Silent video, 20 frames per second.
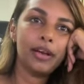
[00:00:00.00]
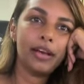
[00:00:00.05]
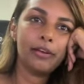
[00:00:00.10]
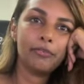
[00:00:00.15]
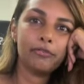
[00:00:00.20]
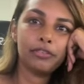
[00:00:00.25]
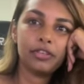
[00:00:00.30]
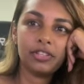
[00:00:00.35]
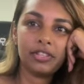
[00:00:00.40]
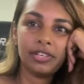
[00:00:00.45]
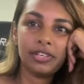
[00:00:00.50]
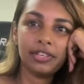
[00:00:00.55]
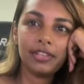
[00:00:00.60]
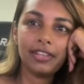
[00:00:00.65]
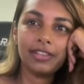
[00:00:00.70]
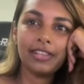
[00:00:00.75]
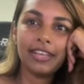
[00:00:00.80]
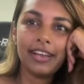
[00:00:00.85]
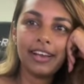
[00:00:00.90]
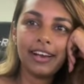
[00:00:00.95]
everything
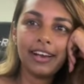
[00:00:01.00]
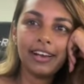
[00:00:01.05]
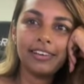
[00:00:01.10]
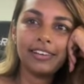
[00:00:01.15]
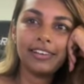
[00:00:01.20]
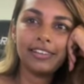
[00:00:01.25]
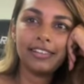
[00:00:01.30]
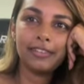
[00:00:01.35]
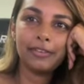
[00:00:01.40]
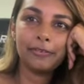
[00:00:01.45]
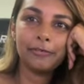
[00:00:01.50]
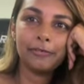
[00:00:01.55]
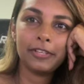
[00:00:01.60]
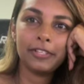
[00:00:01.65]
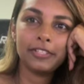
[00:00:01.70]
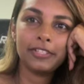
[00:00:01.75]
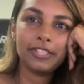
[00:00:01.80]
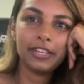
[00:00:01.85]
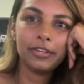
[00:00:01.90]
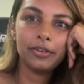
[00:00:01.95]
that they had in the
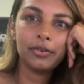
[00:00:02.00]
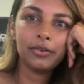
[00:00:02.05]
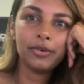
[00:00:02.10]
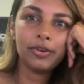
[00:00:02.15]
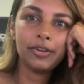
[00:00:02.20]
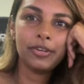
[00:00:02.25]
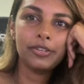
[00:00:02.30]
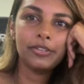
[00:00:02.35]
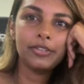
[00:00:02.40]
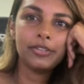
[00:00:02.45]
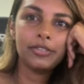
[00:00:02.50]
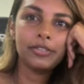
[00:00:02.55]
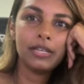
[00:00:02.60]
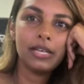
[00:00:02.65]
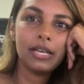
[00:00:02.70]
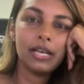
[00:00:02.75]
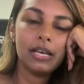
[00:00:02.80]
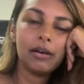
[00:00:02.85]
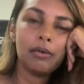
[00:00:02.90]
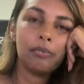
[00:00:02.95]
fintech course,